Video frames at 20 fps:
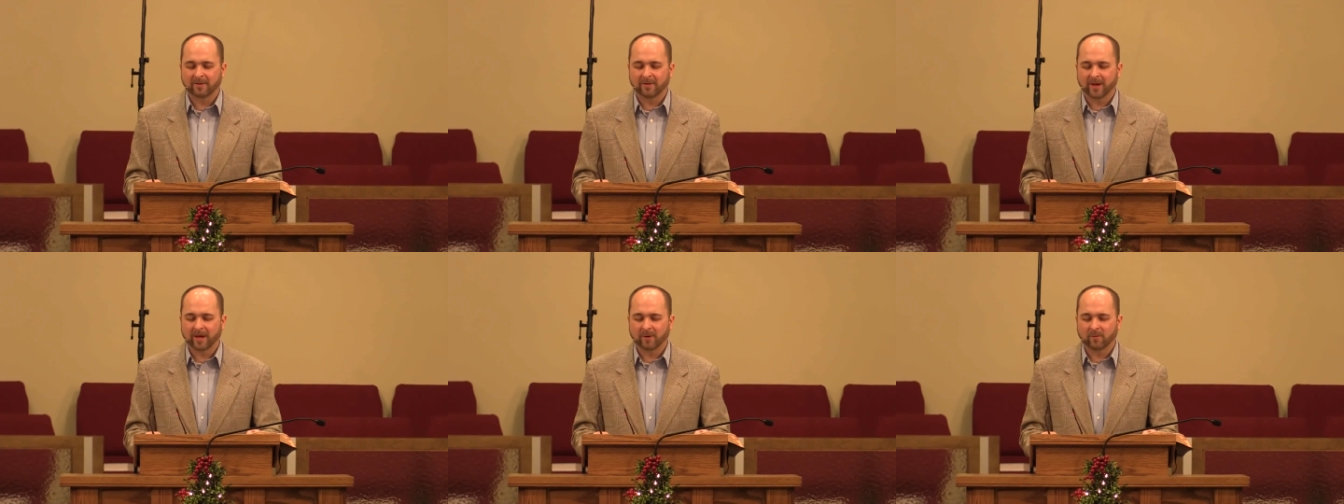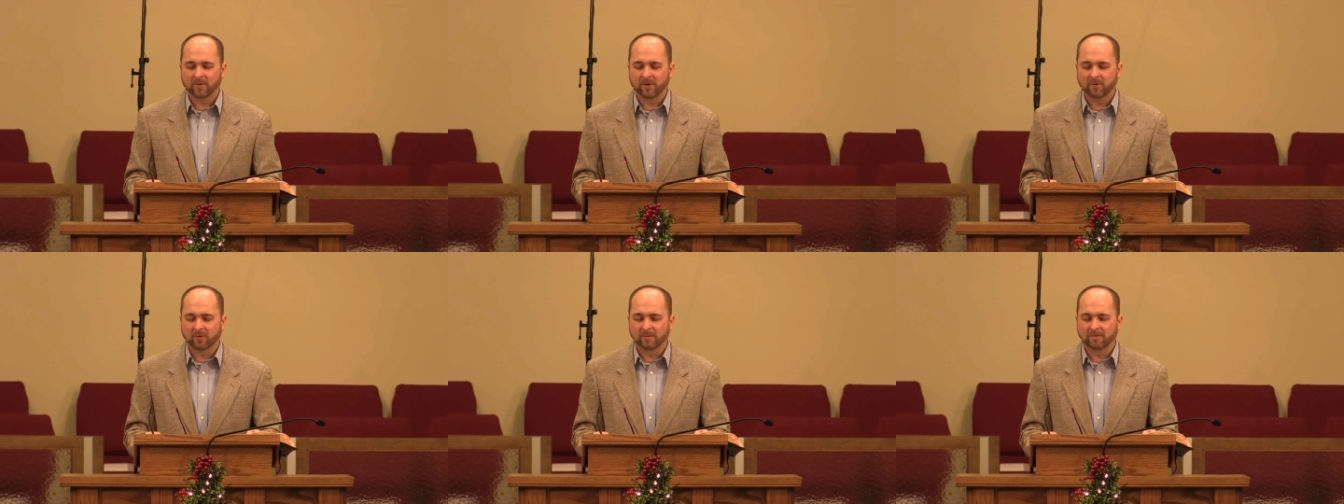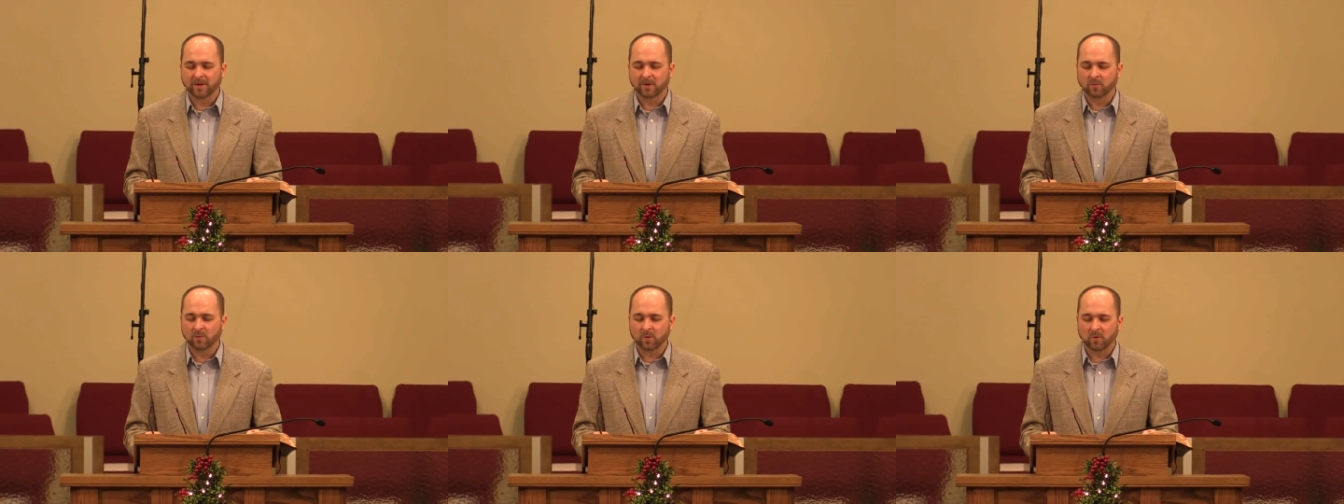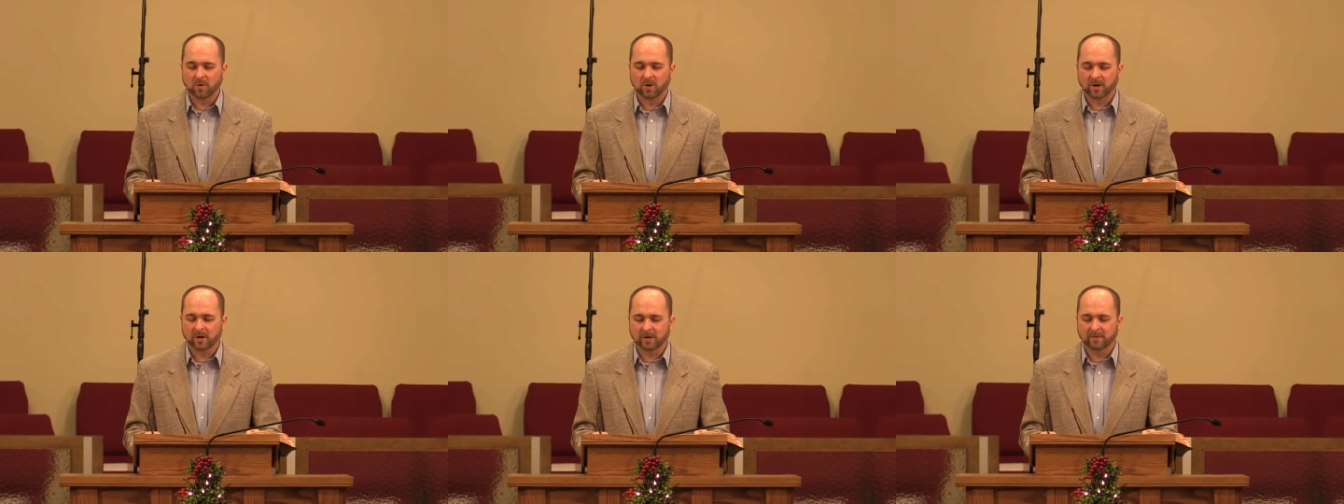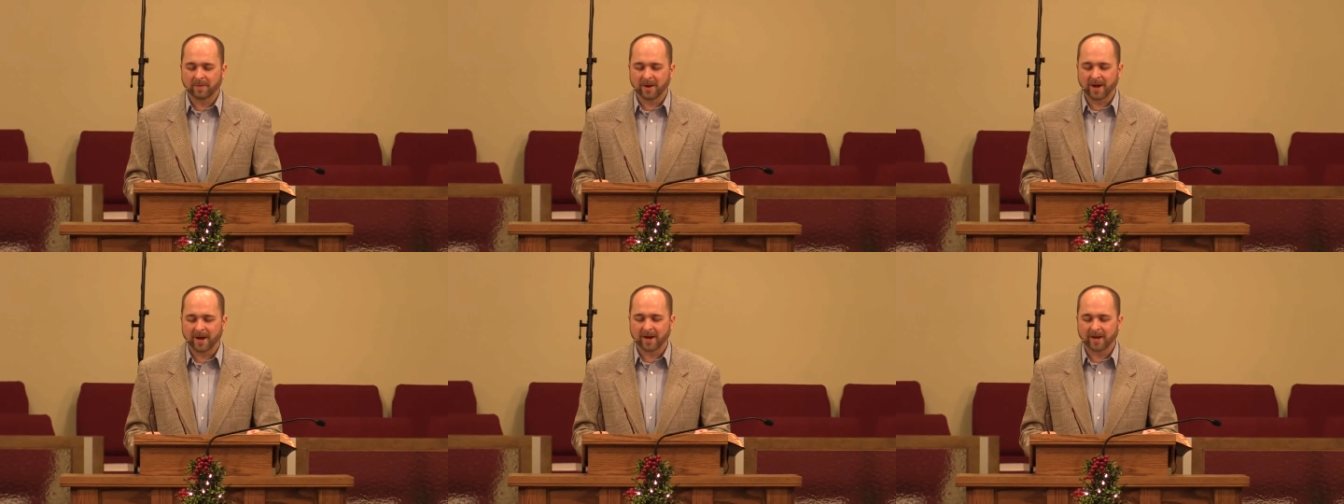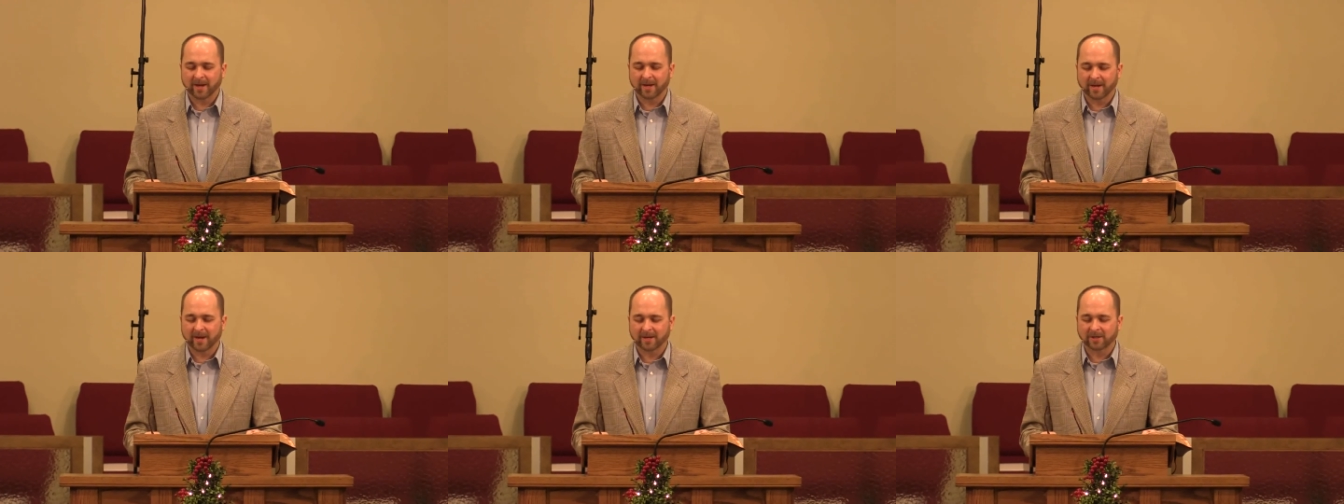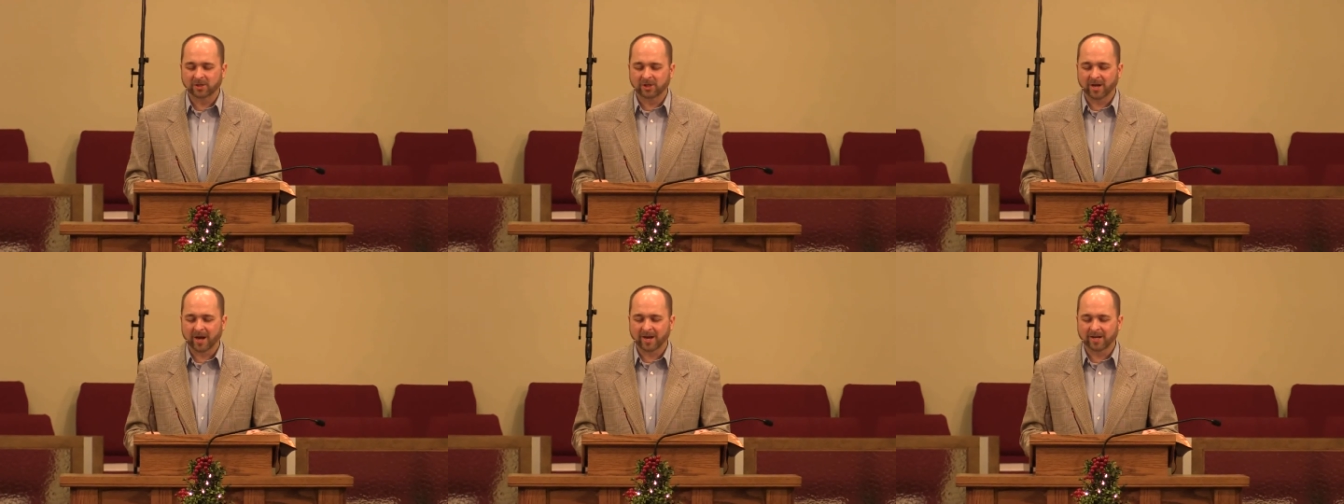that we would be warned by it
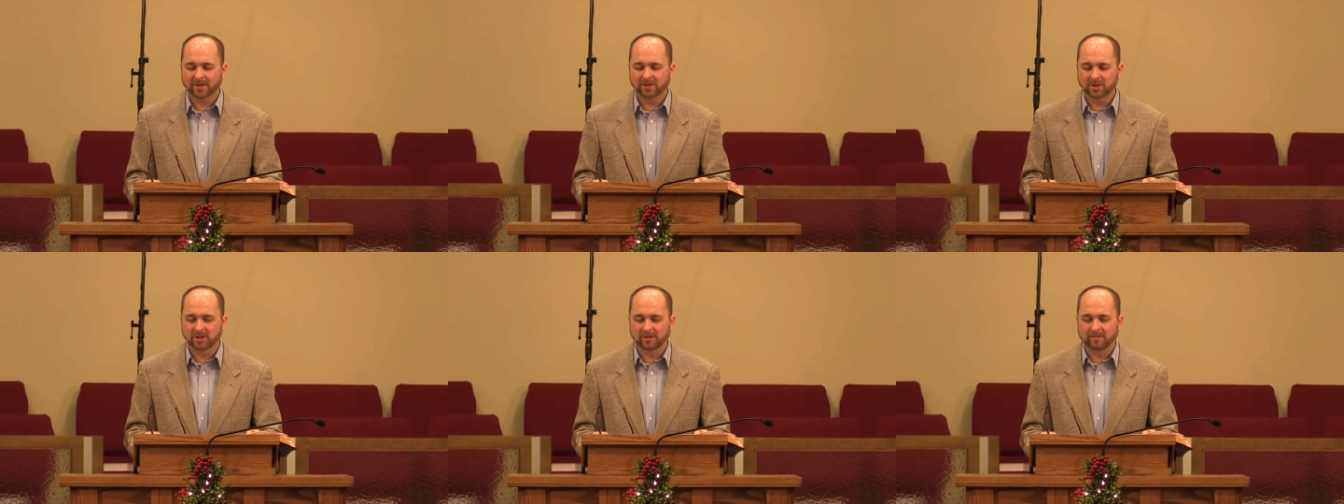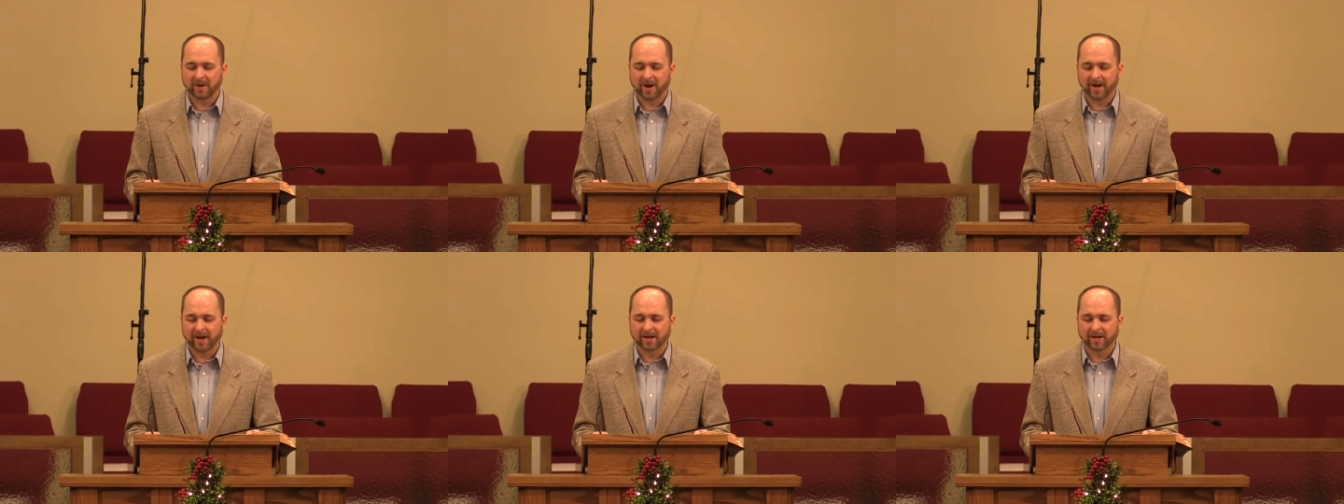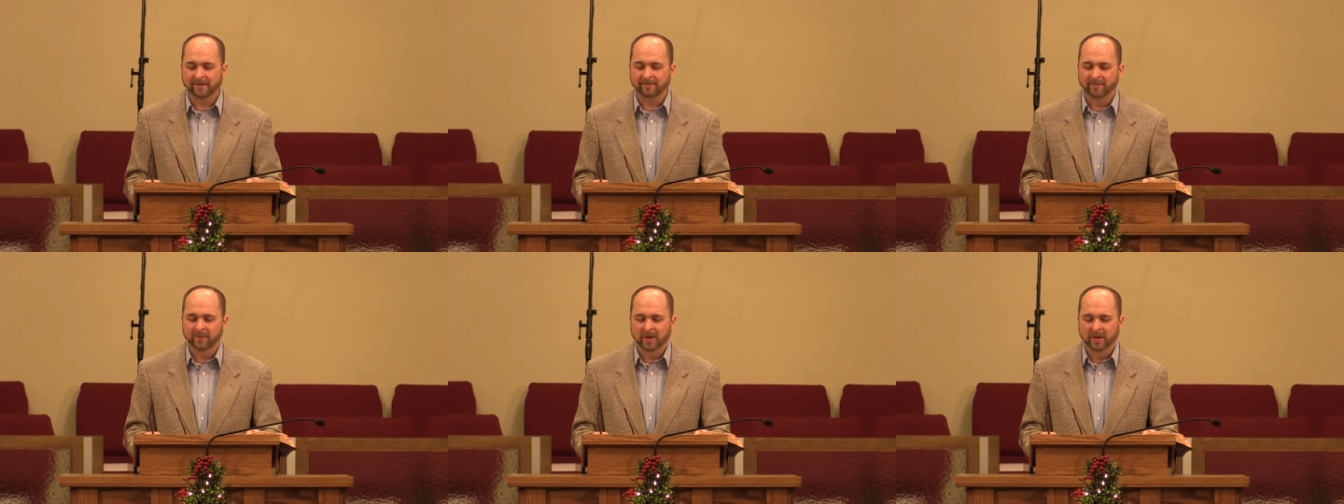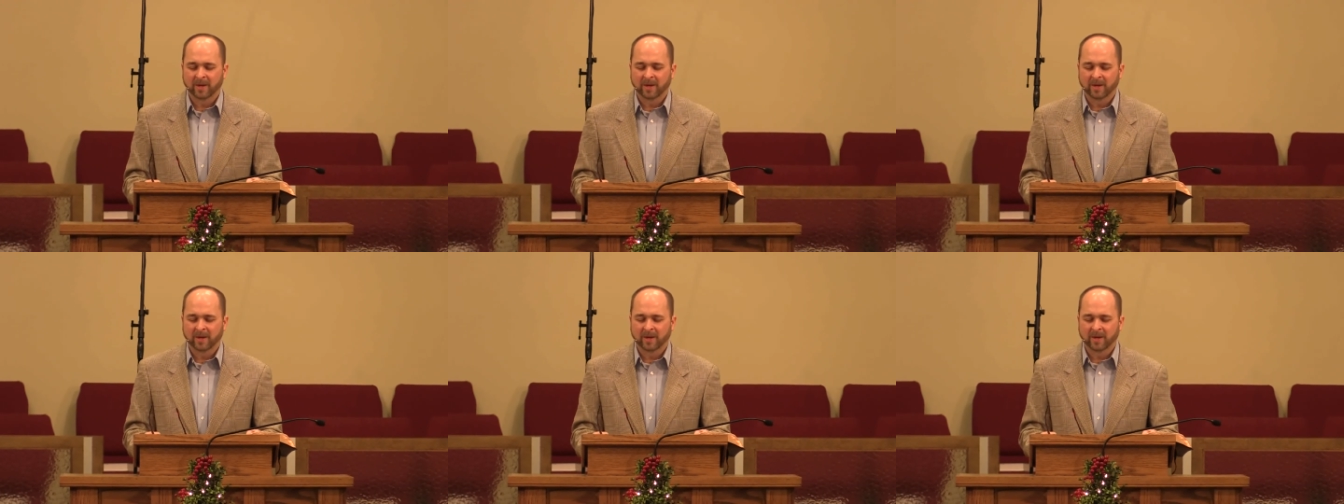and changed by it.